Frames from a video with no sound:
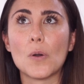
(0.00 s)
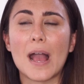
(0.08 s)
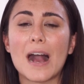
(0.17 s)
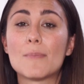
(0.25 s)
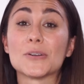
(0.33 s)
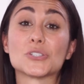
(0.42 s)
or
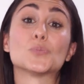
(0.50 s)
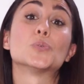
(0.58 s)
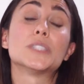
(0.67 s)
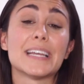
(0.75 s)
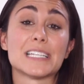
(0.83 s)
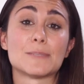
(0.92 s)
how much
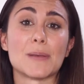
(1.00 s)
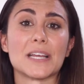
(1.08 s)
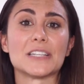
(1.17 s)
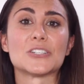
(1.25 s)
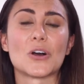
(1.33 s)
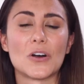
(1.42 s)
would they
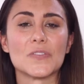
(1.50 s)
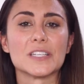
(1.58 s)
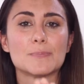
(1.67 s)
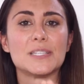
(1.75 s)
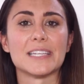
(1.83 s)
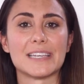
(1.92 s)
spend on
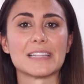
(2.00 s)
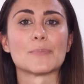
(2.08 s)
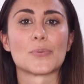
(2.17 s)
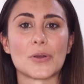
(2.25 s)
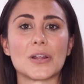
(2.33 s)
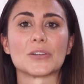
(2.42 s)
this particular
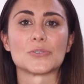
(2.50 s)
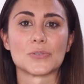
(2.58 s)
product